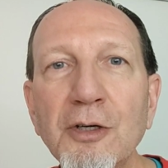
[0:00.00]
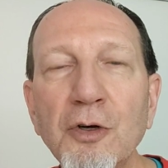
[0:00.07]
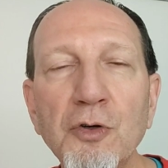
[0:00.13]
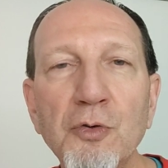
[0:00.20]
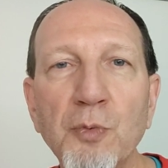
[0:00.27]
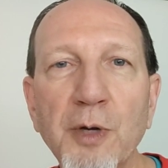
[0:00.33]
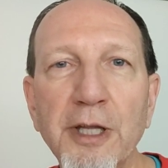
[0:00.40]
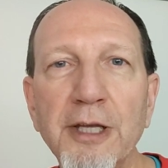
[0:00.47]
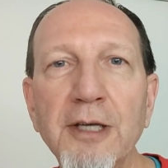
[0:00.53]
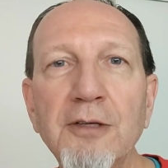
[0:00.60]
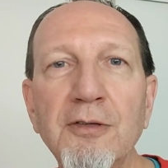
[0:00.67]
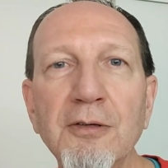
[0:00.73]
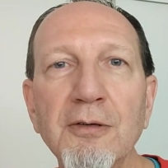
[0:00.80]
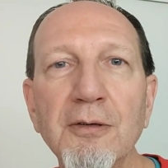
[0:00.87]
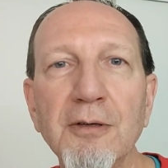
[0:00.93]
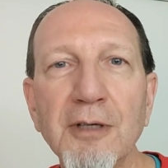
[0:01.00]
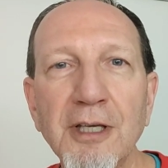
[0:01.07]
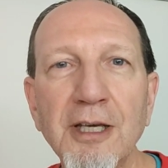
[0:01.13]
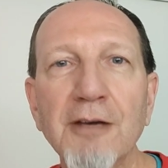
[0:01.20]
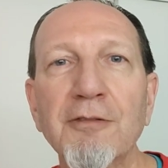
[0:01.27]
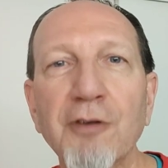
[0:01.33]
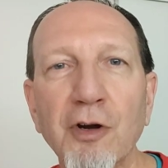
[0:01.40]
who's willing to
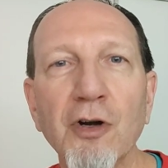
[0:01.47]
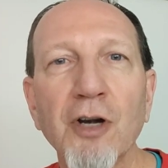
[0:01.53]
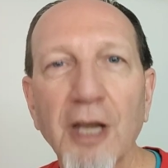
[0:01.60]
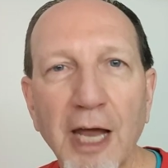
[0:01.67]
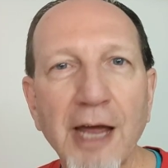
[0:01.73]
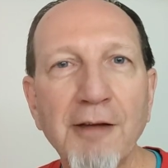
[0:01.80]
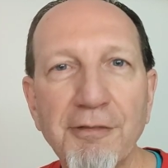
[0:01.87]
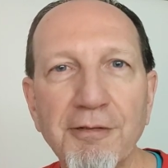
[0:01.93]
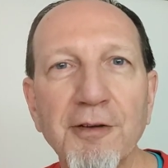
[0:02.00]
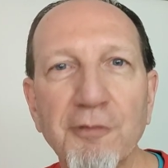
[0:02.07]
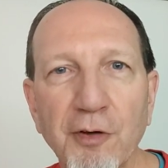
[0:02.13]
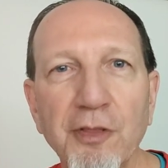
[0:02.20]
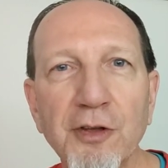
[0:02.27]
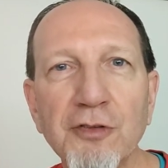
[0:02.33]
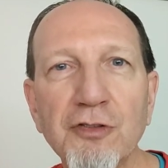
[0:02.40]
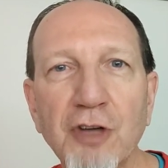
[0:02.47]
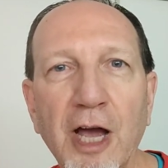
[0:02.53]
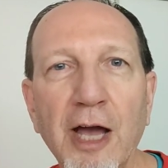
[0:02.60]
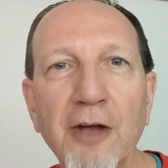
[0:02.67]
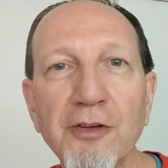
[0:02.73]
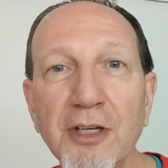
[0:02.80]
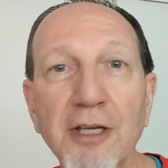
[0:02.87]
give her life for this
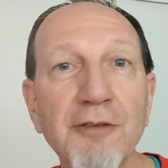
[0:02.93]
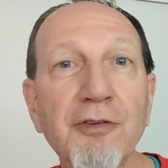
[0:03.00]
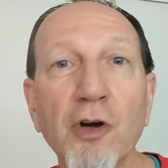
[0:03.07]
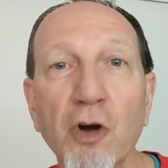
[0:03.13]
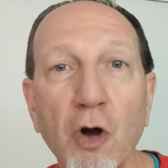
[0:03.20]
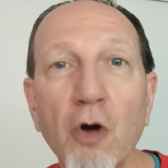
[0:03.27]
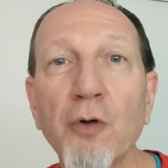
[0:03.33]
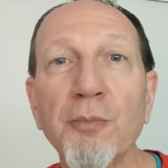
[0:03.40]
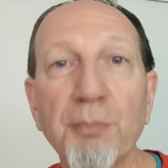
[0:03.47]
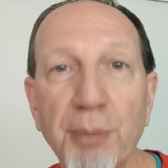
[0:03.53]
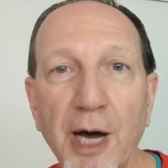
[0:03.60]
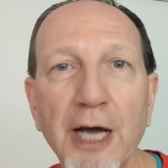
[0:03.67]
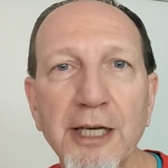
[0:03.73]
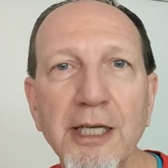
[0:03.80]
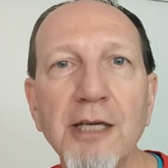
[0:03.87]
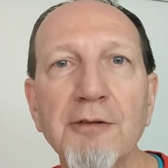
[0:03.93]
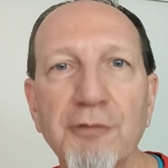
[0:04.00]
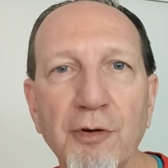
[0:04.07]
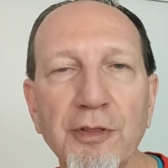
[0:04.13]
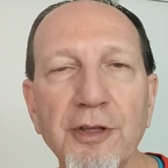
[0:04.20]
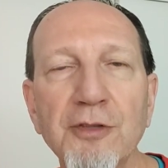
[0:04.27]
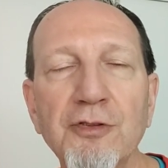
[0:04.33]
child, give her own body
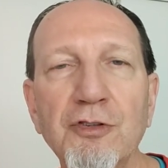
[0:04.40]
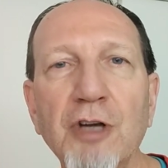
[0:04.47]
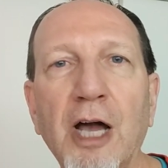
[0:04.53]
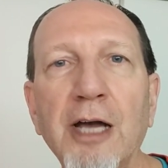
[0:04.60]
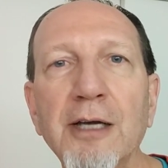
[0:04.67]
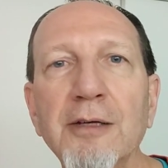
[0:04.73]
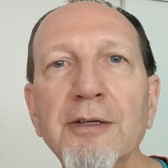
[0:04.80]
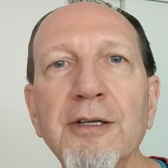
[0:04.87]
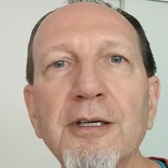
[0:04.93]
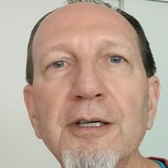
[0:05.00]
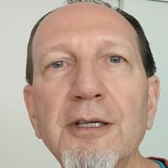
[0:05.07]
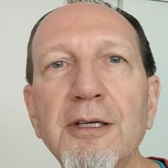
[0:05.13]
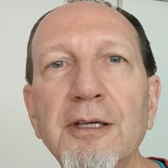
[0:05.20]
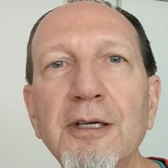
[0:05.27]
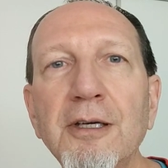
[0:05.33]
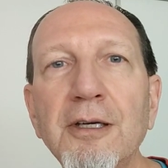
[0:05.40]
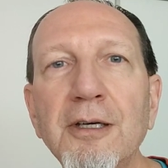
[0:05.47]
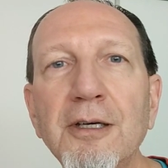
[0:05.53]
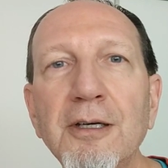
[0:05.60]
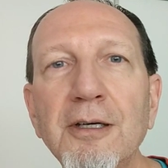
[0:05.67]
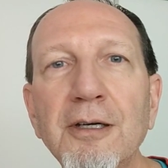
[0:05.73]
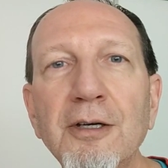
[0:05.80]
for this child,
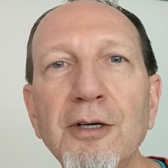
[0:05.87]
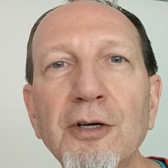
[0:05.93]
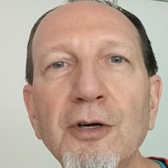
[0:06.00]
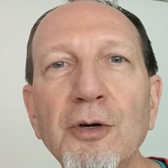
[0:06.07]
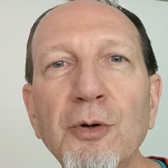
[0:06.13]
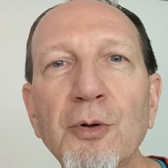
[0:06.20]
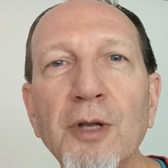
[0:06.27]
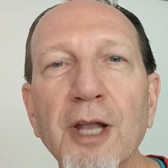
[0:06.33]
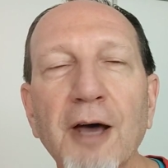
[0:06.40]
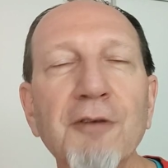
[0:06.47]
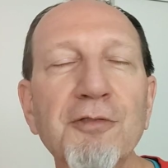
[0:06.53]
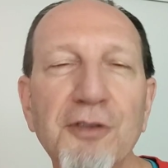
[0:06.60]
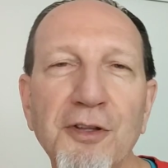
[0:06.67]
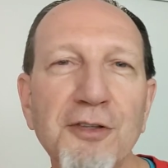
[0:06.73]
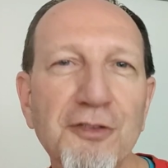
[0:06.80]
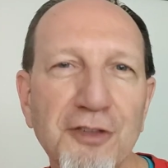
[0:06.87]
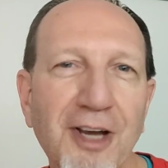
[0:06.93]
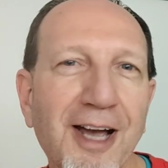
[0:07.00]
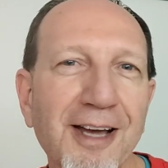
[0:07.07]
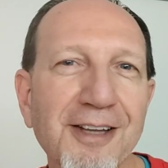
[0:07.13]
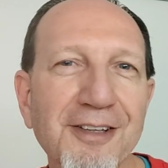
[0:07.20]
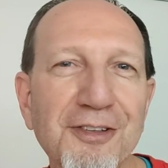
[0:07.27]
who loves this
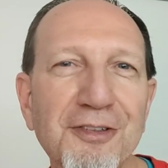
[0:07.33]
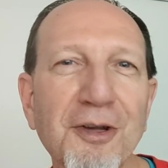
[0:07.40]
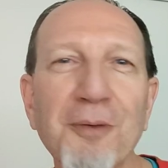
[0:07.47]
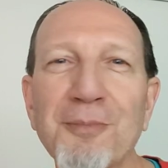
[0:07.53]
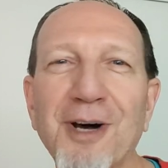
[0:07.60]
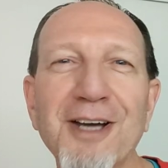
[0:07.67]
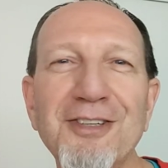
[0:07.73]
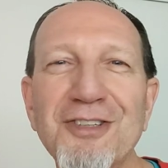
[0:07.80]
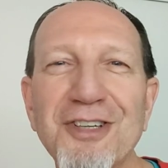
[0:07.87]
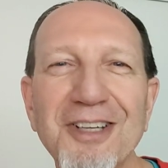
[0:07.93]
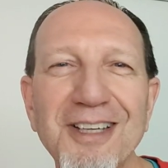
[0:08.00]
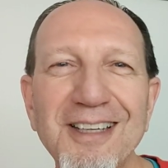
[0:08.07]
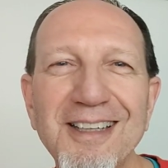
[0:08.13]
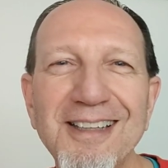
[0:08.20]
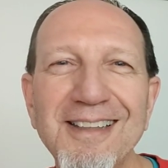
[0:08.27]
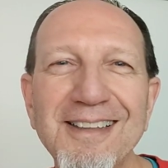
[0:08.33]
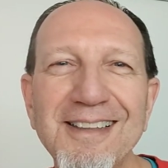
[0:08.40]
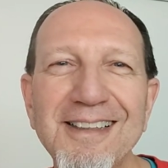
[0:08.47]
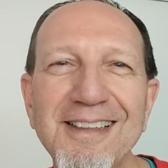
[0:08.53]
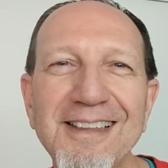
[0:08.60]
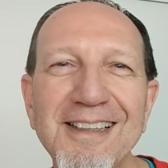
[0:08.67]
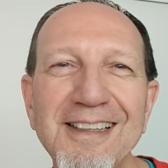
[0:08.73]
child so much.
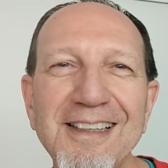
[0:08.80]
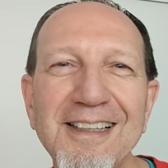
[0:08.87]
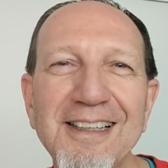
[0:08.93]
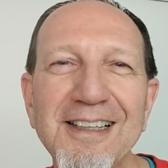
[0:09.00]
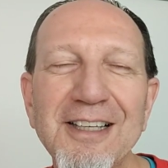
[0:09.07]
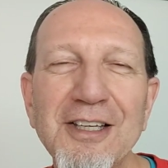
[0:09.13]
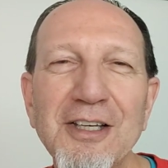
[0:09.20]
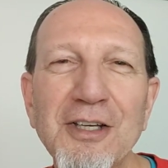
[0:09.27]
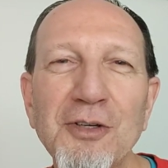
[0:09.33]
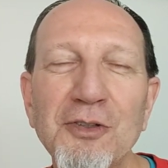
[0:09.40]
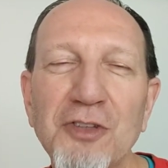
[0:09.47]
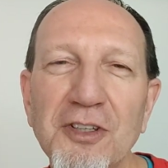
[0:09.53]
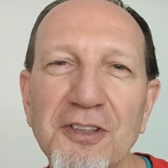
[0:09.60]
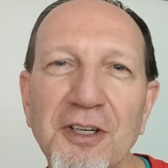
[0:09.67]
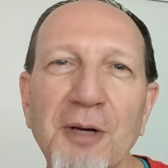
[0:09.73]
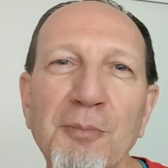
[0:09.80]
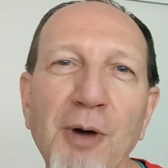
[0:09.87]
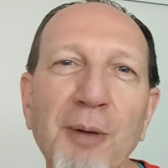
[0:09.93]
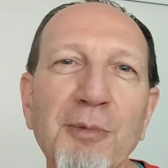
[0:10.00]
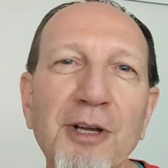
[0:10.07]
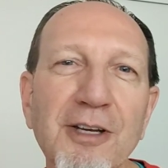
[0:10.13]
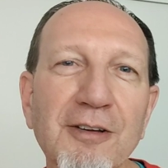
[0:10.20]
She's in a
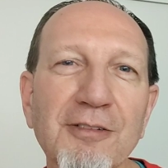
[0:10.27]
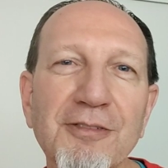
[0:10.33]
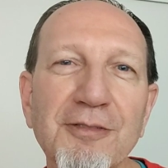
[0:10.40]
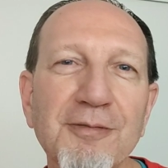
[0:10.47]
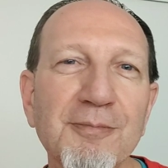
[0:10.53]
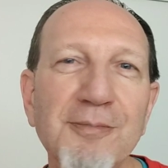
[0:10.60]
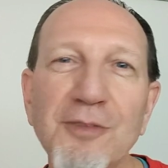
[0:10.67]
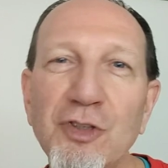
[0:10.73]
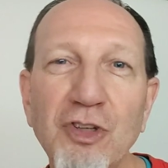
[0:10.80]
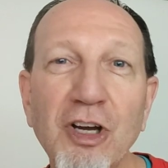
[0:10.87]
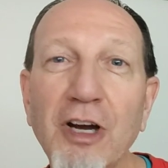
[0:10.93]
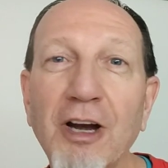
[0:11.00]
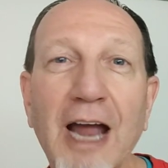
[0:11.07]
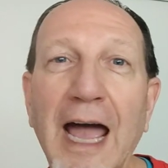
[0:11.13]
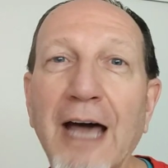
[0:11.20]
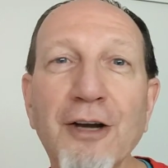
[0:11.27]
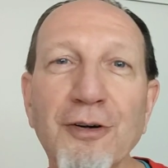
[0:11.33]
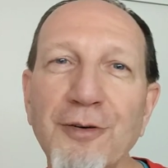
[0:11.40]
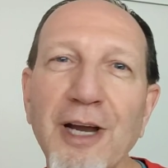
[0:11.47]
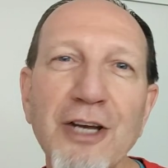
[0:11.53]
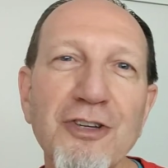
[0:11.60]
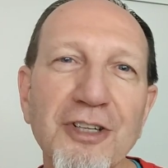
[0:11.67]
moment of sheer
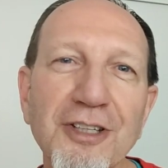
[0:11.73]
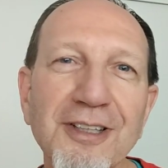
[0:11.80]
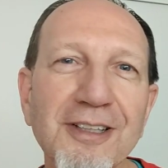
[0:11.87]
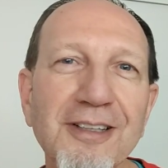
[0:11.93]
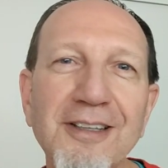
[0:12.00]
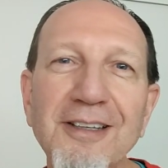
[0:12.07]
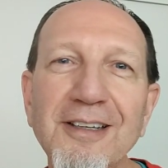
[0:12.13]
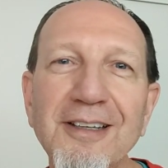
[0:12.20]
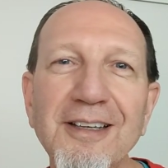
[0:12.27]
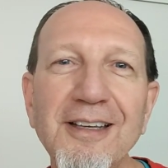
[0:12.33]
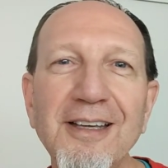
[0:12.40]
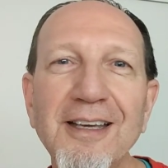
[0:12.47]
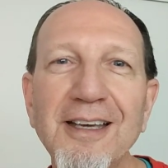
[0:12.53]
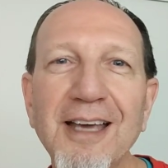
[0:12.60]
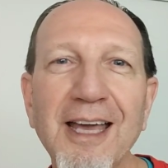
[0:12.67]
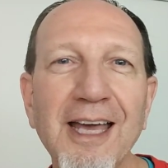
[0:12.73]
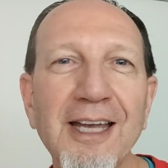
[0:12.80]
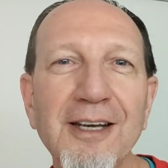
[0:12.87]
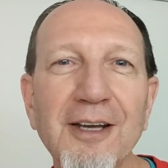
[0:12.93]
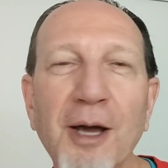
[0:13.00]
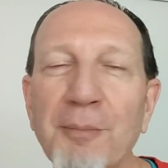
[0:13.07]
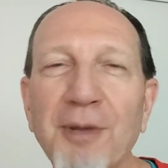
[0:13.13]
adoration
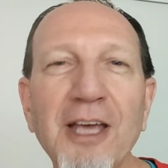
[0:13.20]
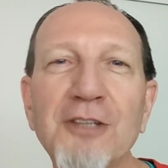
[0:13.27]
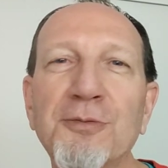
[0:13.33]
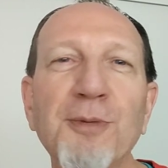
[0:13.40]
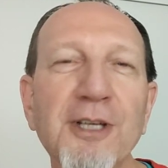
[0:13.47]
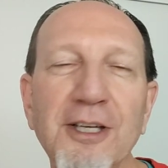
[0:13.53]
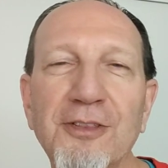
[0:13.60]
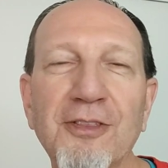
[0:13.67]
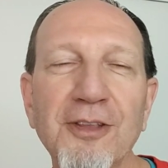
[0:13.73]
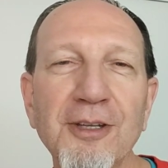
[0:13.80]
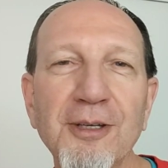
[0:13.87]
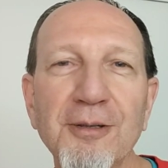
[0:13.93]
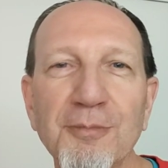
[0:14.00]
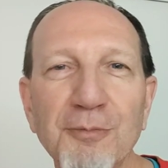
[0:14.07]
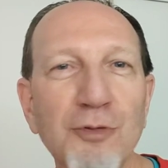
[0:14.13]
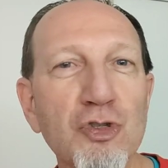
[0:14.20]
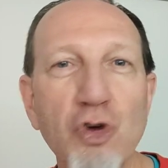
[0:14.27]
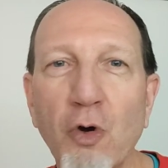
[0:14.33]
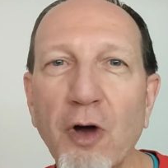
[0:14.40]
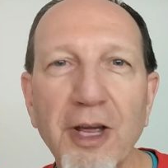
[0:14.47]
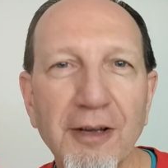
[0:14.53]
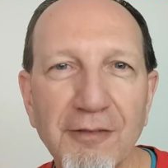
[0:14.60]
and amazement at the
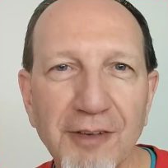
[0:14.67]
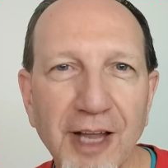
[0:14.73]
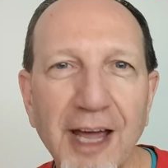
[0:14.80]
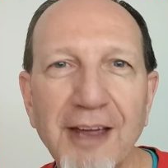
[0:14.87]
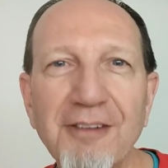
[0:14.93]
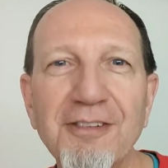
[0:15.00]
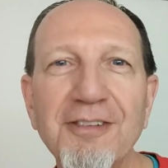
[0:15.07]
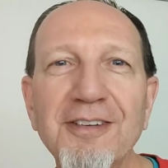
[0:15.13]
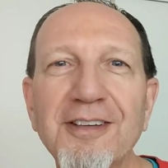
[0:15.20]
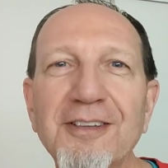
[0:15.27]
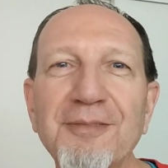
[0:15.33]
joy of life.